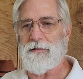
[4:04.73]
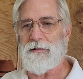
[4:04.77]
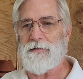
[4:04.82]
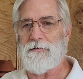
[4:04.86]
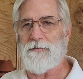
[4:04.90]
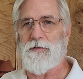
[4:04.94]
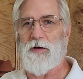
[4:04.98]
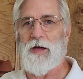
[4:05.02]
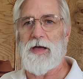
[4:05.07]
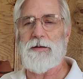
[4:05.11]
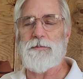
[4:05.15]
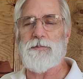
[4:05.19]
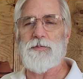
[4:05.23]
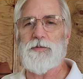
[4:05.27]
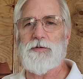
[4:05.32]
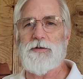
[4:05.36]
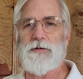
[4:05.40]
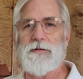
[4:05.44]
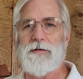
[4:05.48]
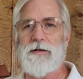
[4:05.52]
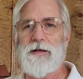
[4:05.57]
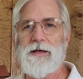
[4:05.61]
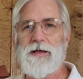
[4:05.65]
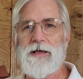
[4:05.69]
vapes,
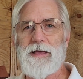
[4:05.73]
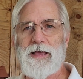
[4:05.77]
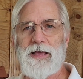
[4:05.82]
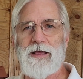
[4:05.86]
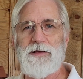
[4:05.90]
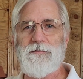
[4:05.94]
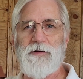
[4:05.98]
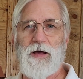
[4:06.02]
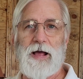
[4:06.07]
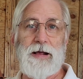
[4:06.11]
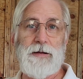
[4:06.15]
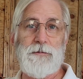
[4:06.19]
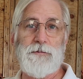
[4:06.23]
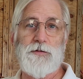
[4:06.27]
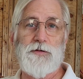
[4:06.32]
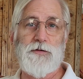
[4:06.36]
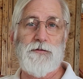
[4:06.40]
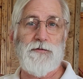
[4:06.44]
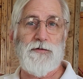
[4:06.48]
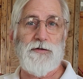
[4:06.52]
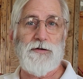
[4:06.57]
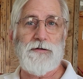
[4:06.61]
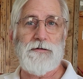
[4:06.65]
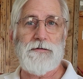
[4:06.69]
e-vapes
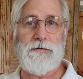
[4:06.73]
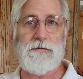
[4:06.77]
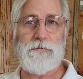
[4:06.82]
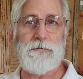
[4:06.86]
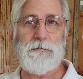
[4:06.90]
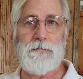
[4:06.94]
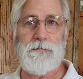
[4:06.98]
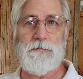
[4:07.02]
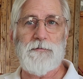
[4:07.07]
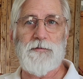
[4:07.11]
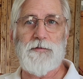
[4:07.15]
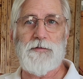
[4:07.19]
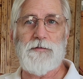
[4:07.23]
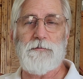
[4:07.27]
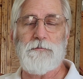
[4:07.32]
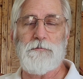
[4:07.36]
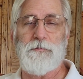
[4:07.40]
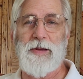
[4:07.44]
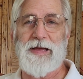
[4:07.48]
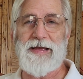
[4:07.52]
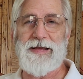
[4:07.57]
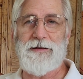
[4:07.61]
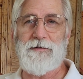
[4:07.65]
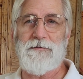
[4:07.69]

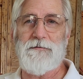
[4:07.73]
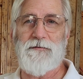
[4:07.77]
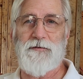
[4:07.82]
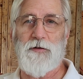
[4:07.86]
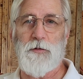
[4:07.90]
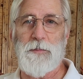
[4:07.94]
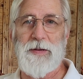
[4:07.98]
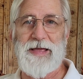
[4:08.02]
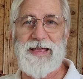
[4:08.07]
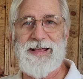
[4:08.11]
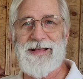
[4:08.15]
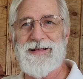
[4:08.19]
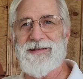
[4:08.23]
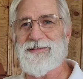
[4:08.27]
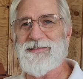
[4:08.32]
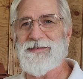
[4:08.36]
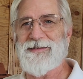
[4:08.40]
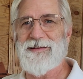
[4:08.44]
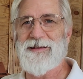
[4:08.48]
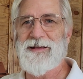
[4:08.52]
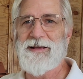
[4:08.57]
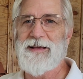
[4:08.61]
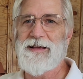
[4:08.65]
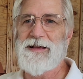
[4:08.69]
for bees.
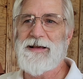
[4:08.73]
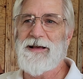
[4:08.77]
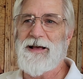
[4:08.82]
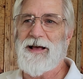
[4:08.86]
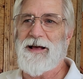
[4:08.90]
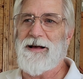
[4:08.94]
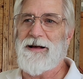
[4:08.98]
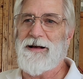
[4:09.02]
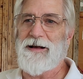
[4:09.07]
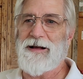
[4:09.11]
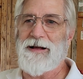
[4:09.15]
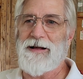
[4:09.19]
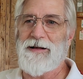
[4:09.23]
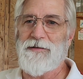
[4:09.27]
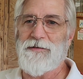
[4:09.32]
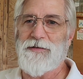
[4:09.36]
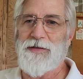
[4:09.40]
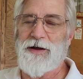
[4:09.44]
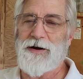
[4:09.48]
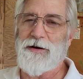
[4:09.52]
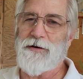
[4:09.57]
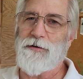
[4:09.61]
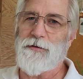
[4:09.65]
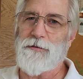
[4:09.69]

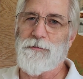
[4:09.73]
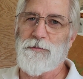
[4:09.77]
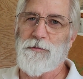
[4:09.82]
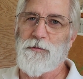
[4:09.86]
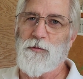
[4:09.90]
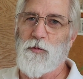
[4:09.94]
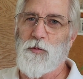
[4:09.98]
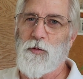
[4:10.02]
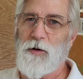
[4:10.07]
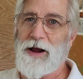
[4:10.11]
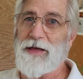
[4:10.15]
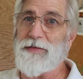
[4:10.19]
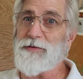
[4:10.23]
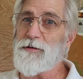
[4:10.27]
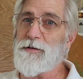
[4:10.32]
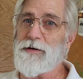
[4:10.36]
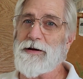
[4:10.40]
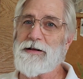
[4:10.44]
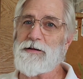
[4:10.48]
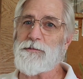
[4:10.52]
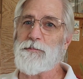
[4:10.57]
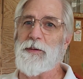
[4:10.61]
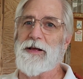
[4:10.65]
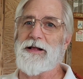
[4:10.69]
They're rather
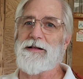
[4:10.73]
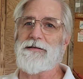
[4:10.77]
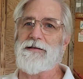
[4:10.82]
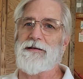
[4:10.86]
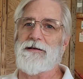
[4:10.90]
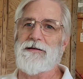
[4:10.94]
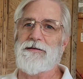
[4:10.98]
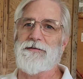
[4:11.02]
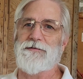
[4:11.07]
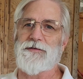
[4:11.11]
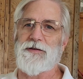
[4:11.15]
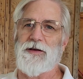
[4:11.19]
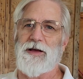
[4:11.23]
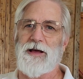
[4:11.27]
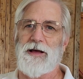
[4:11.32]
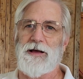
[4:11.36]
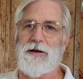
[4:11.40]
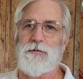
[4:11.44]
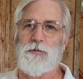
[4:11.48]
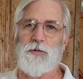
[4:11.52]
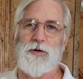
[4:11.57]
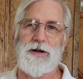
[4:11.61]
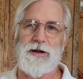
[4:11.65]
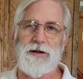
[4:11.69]
expensive. I
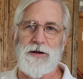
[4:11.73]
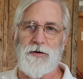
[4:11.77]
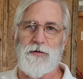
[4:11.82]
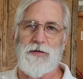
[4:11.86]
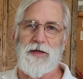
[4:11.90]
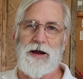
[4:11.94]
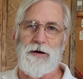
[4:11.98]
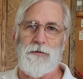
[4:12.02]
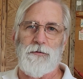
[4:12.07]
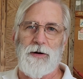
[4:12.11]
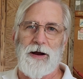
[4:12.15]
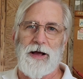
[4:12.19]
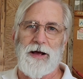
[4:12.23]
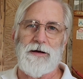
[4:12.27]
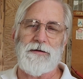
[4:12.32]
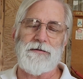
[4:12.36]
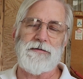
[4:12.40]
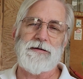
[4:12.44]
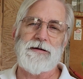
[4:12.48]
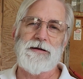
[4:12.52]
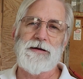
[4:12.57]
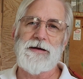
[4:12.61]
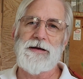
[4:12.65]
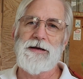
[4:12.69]
wouldn't go that route.
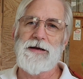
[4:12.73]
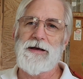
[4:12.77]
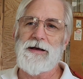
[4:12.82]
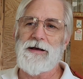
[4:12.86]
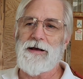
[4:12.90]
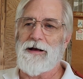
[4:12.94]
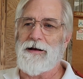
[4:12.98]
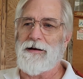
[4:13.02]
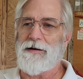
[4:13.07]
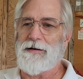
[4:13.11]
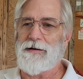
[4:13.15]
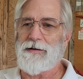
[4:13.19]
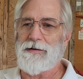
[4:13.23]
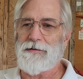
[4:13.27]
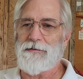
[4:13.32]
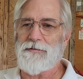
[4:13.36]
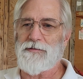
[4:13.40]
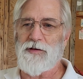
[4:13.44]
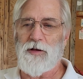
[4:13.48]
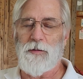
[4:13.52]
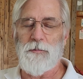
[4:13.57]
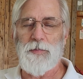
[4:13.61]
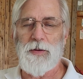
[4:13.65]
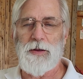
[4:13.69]

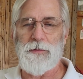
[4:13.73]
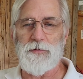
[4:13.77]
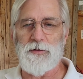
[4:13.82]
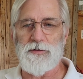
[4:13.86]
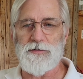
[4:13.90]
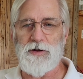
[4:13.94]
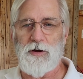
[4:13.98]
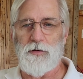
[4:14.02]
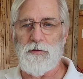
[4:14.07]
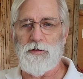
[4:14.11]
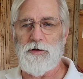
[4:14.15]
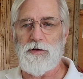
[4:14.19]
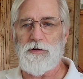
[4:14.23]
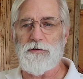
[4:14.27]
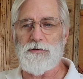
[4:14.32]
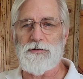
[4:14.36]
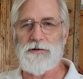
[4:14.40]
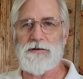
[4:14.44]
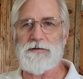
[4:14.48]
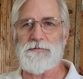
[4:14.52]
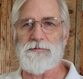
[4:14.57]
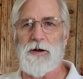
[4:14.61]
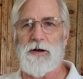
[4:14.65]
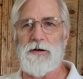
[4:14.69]
Some people don't use
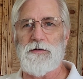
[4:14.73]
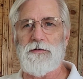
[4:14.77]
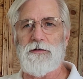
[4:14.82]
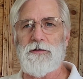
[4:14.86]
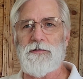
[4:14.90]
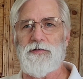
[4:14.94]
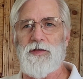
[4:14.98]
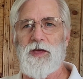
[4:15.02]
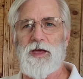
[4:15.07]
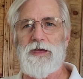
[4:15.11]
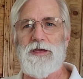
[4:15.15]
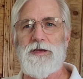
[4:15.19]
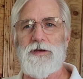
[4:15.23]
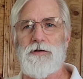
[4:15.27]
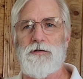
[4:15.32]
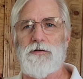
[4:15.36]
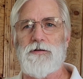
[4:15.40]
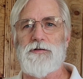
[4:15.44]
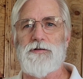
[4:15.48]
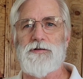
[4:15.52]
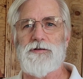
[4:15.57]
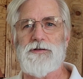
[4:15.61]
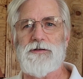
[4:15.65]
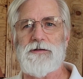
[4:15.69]
smoke.
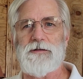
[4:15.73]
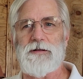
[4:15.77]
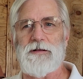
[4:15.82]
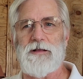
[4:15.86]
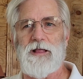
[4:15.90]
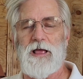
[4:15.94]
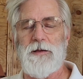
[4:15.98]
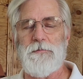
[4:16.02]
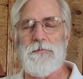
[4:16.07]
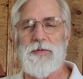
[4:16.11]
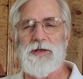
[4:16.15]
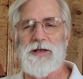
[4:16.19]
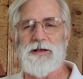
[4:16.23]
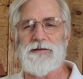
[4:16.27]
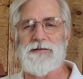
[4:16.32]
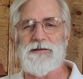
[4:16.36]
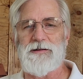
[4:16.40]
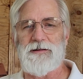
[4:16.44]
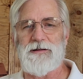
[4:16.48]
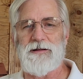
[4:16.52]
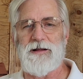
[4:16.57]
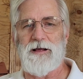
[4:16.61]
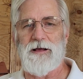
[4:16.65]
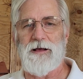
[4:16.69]
They
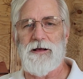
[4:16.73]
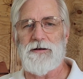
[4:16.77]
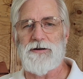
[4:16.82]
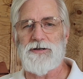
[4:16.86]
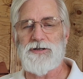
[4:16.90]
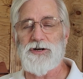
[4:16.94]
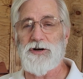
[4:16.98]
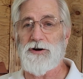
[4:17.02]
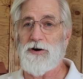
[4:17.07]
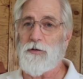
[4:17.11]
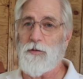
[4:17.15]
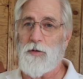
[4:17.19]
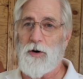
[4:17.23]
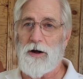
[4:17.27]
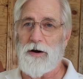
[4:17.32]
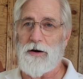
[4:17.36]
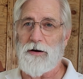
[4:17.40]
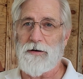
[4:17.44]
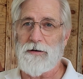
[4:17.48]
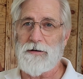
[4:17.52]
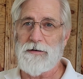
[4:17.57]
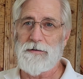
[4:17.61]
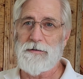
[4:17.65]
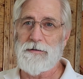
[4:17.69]
mist sugar
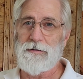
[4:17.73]
water